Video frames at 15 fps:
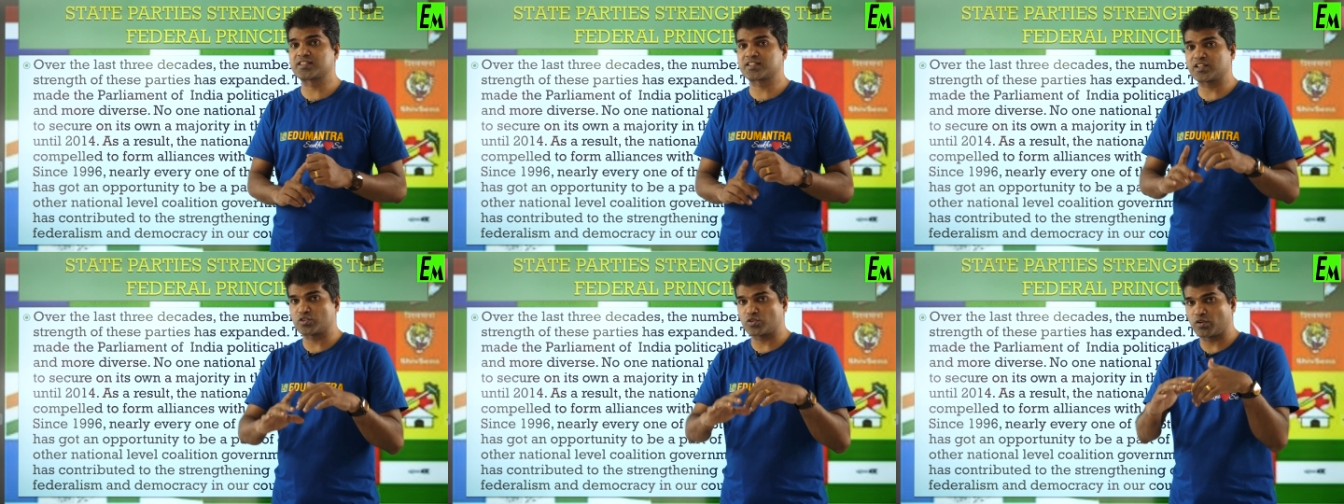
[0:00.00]

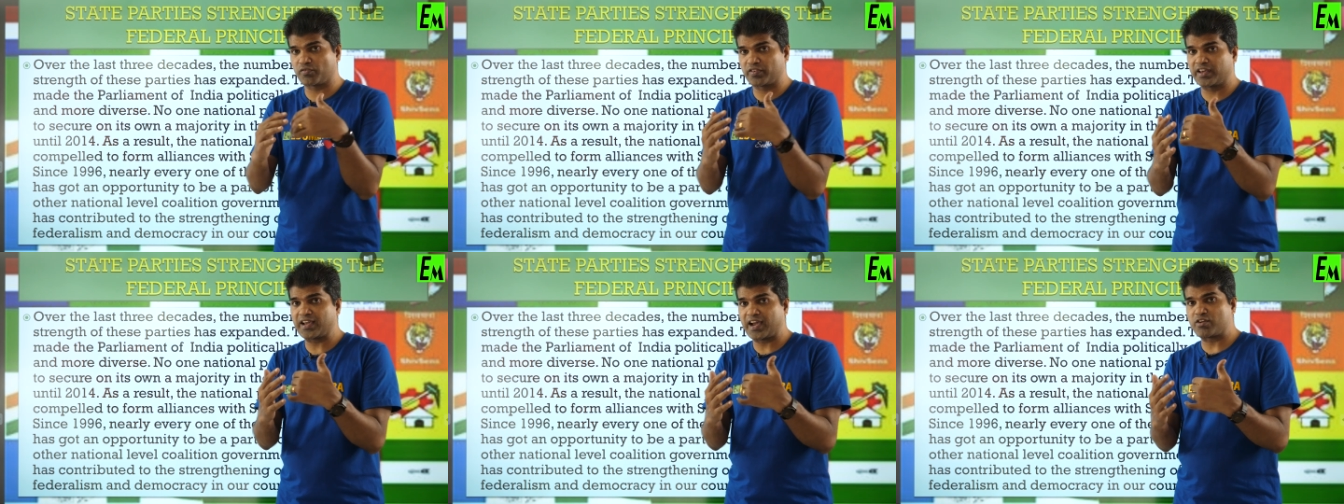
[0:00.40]
discussed or
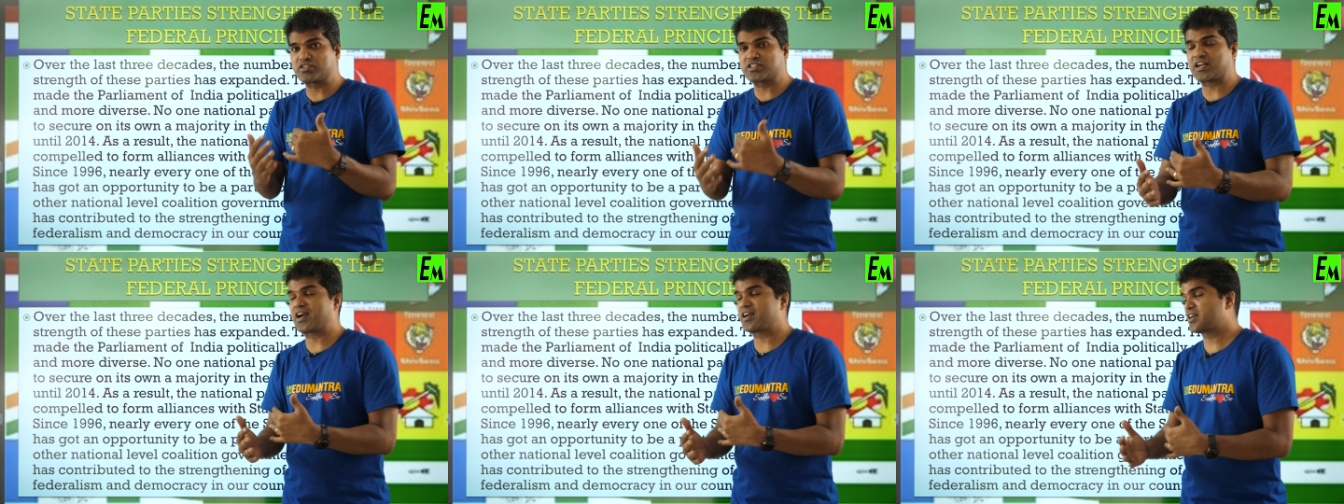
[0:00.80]
we have
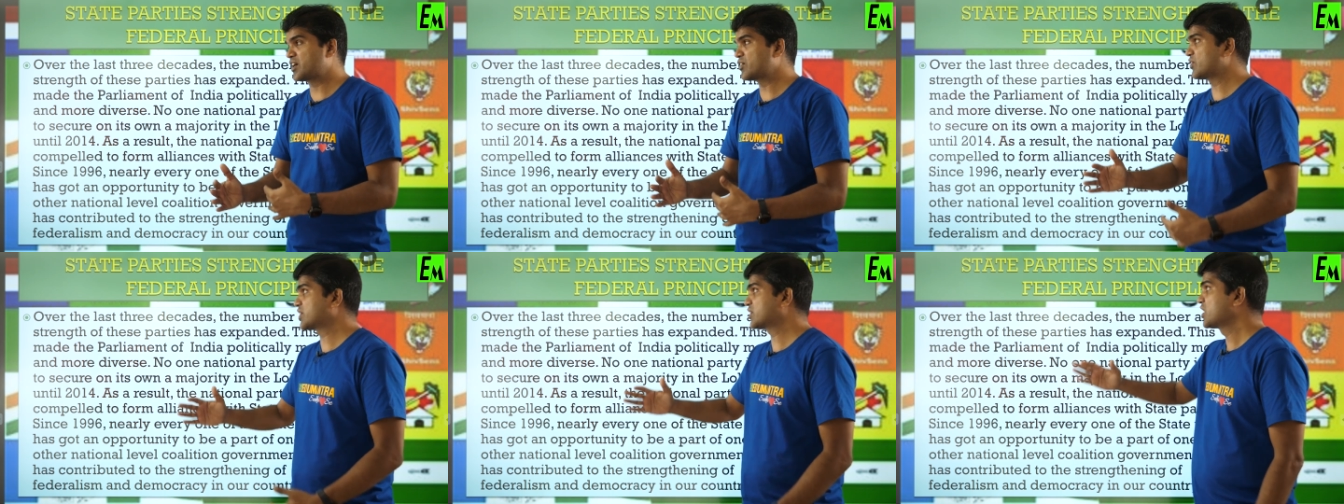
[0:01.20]

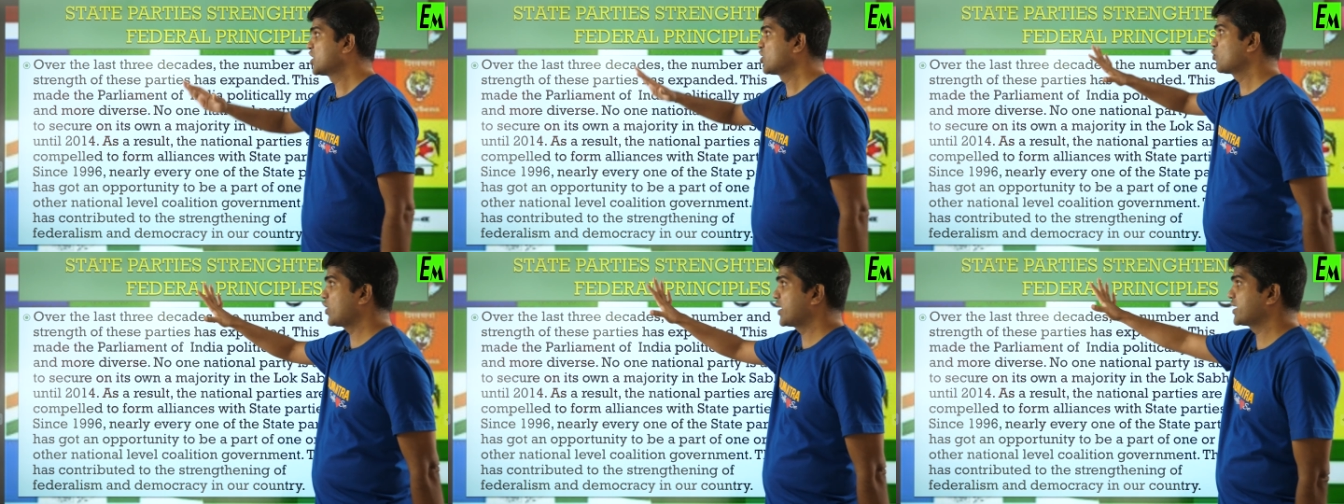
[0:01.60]
started with
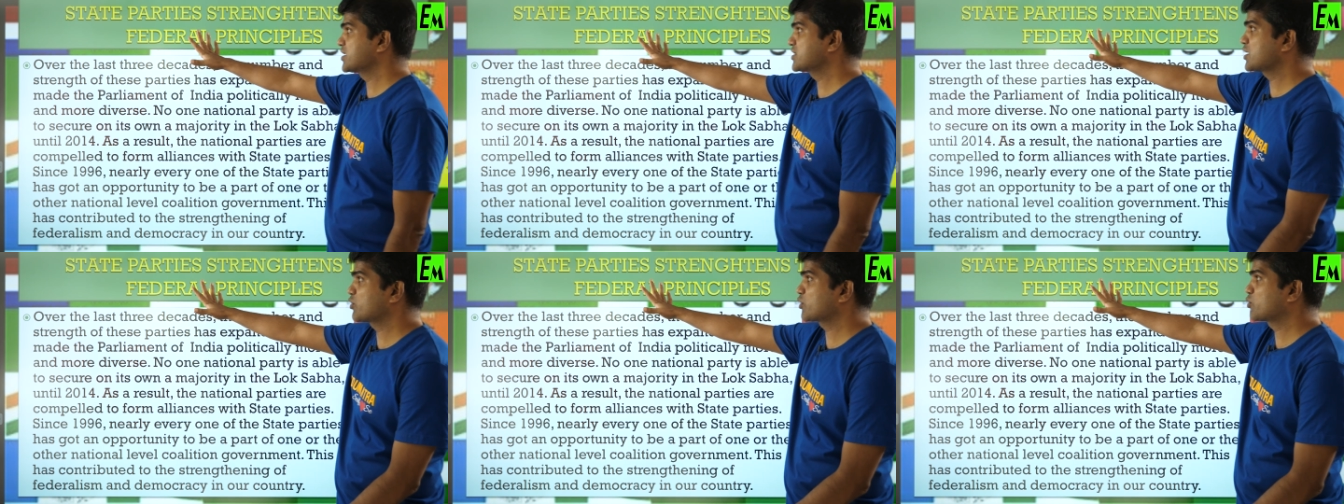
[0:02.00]
what
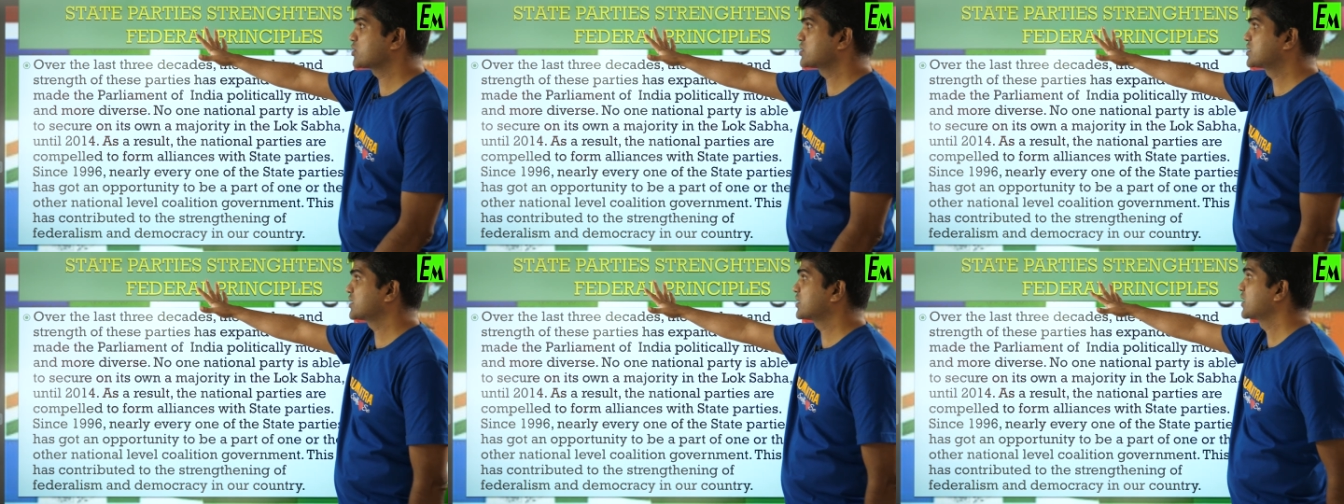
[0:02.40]
is our
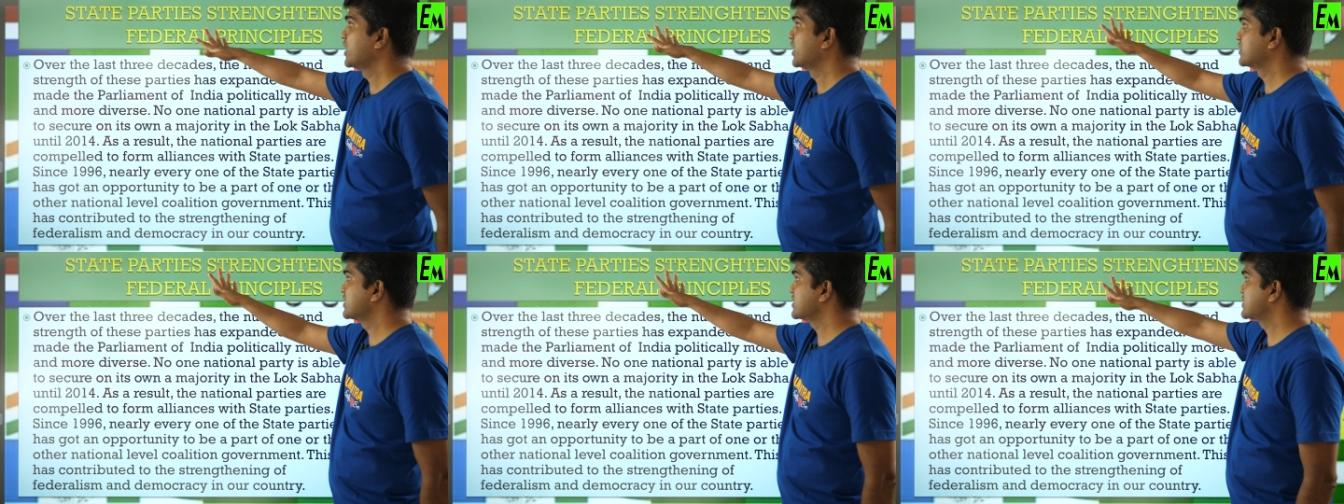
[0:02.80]
question
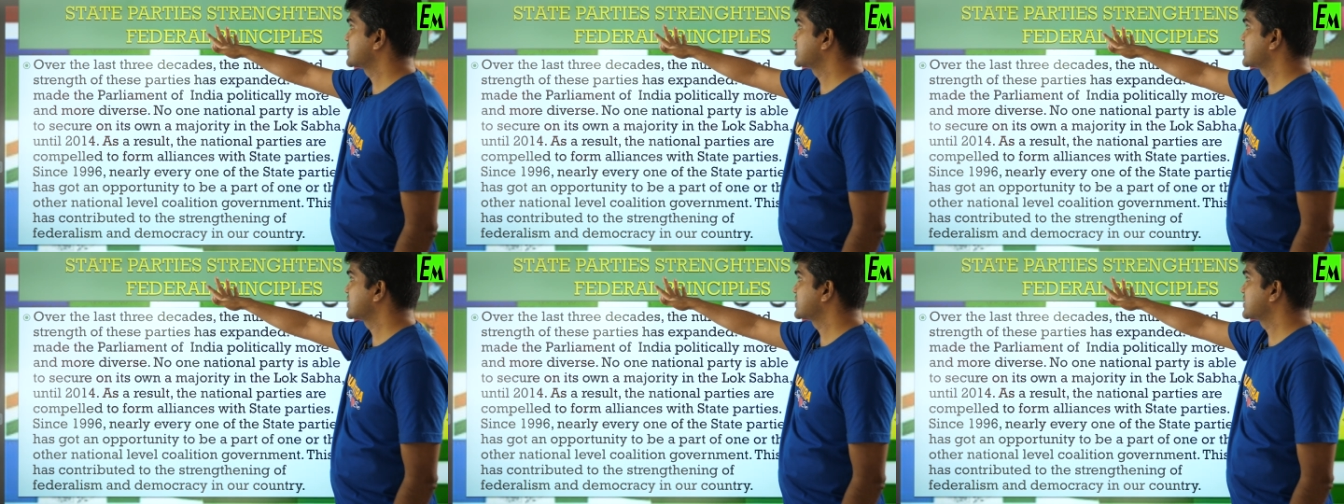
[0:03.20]
the